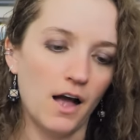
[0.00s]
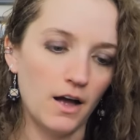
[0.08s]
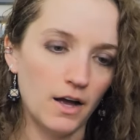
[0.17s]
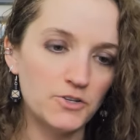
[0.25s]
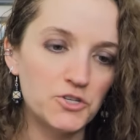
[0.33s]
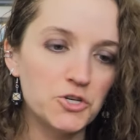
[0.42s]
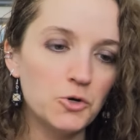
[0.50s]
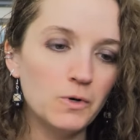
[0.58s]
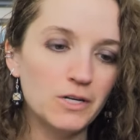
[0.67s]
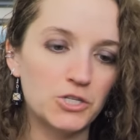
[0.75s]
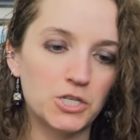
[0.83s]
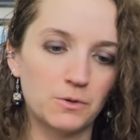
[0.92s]
I do
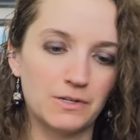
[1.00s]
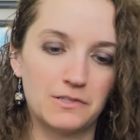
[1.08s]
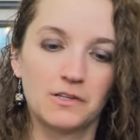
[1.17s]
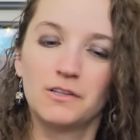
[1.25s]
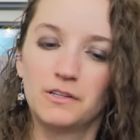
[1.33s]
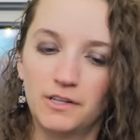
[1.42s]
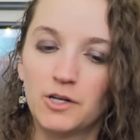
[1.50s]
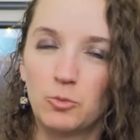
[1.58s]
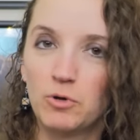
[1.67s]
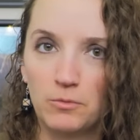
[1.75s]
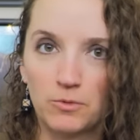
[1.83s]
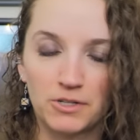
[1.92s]
wish there was a little
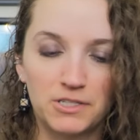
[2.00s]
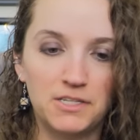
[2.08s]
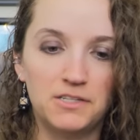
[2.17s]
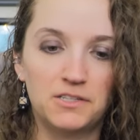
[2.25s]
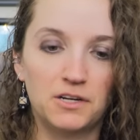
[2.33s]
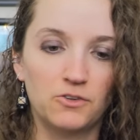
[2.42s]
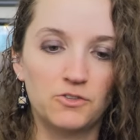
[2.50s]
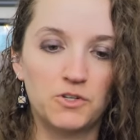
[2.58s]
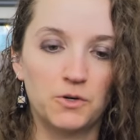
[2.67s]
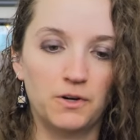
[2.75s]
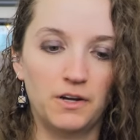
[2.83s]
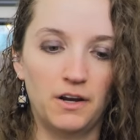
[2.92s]
bit more detail
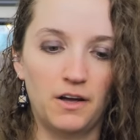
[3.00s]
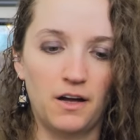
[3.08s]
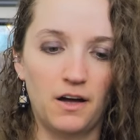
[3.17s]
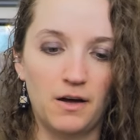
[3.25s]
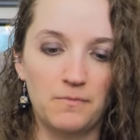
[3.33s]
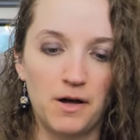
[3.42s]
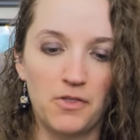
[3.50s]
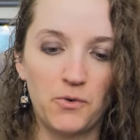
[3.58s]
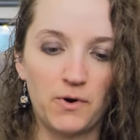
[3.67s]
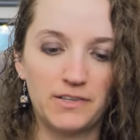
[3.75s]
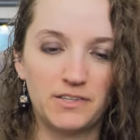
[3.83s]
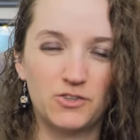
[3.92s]
to it.
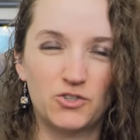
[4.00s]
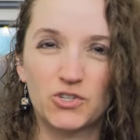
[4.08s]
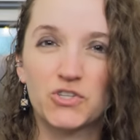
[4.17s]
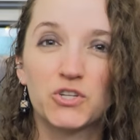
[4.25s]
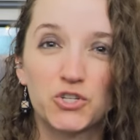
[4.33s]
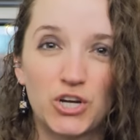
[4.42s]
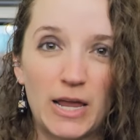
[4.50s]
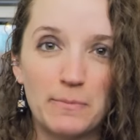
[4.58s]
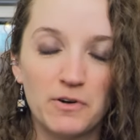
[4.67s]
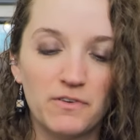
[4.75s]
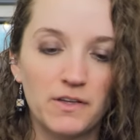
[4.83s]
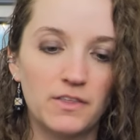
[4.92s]
Otherwise, it's just the shape
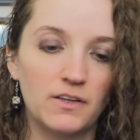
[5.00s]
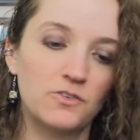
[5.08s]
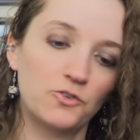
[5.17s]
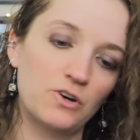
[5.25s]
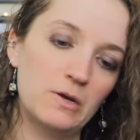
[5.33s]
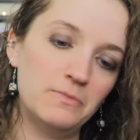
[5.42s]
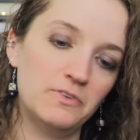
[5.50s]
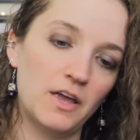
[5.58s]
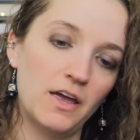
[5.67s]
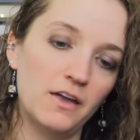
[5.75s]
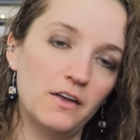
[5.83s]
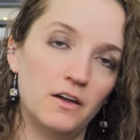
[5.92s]
of it that screams
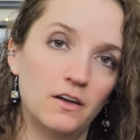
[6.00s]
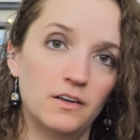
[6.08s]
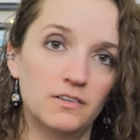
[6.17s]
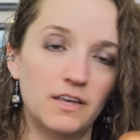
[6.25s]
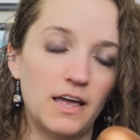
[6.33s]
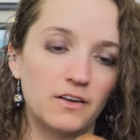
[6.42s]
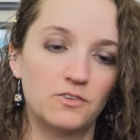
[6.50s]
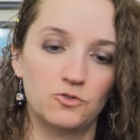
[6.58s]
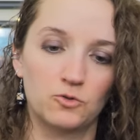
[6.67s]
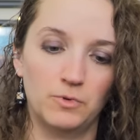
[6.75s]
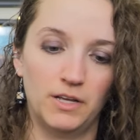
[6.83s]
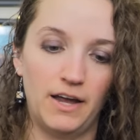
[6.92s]
egg, because eggs
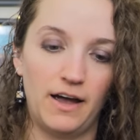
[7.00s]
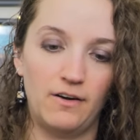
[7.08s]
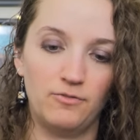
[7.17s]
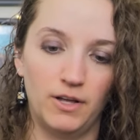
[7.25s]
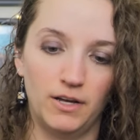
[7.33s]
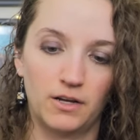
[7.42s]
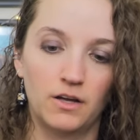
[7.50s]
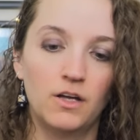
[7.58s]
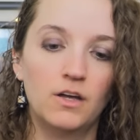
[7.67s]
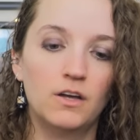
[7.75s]
normally have like